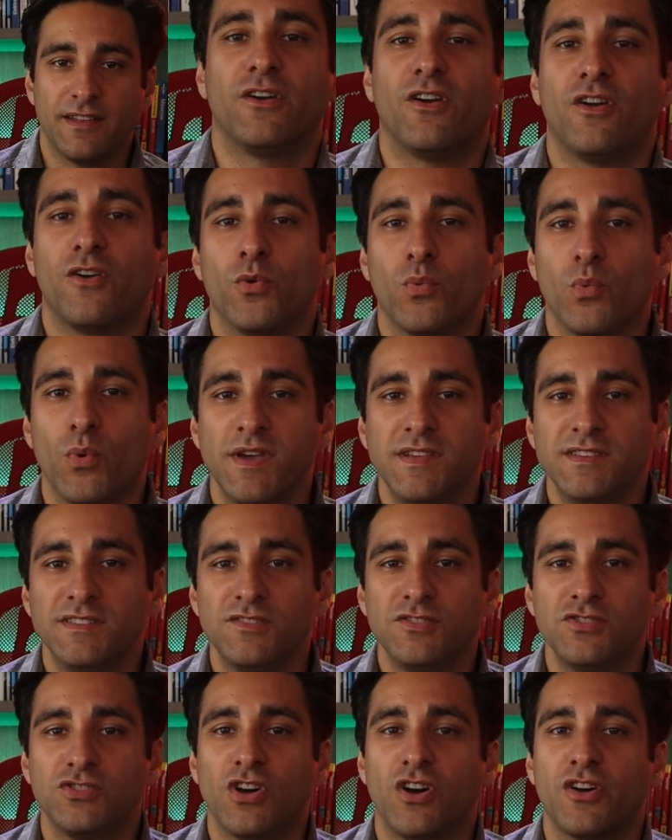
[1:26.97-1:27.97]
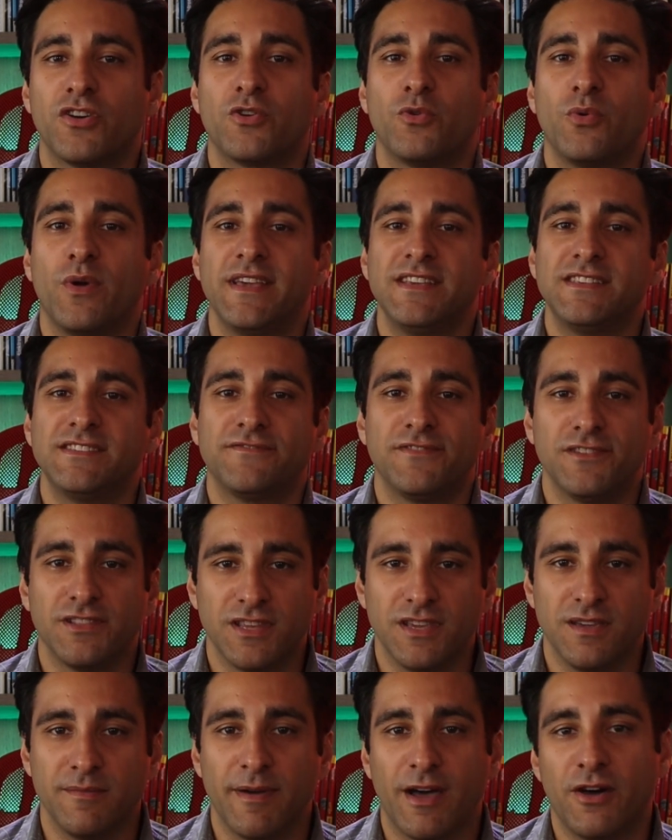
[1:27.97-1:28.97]
There are ways to talk
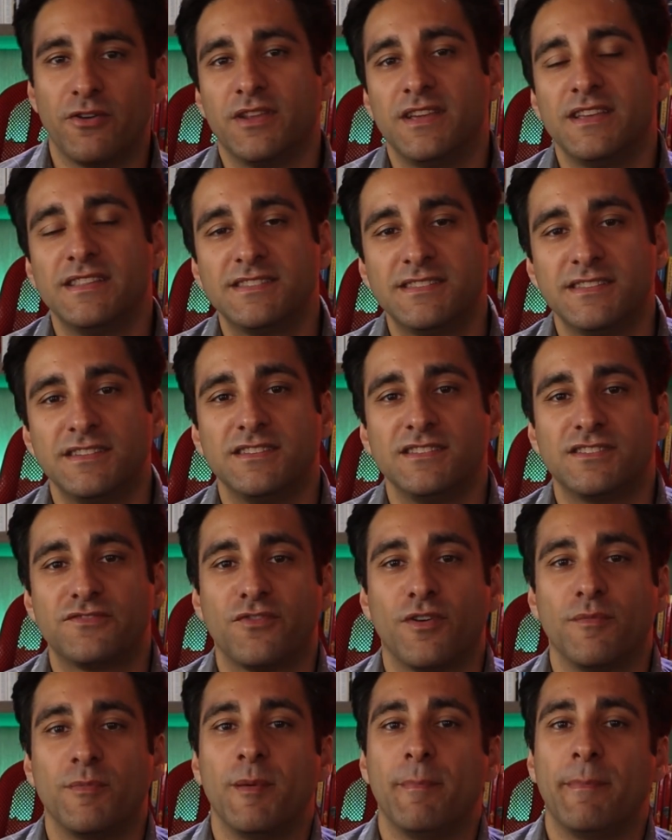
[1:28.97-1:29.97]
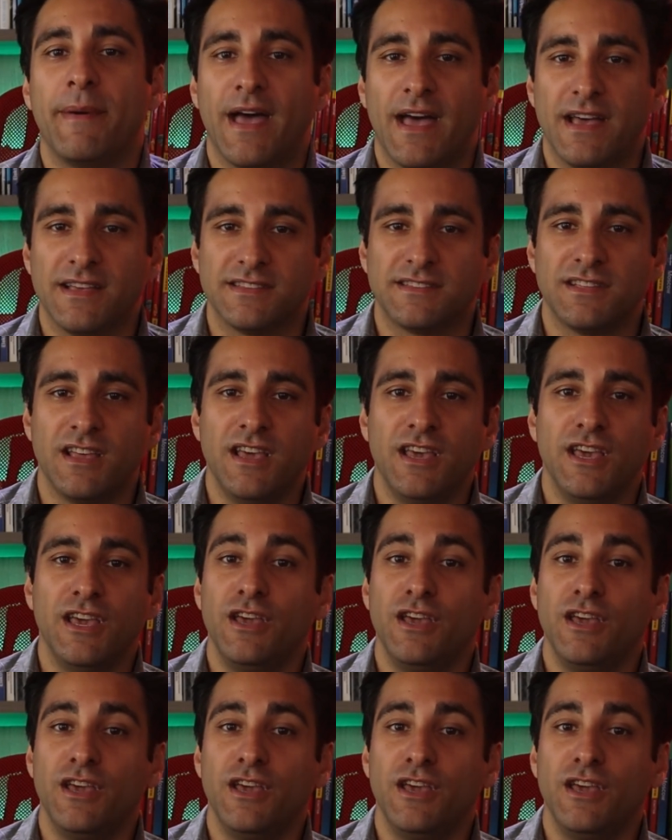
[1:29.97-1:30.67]
gracefully about incidents from the past.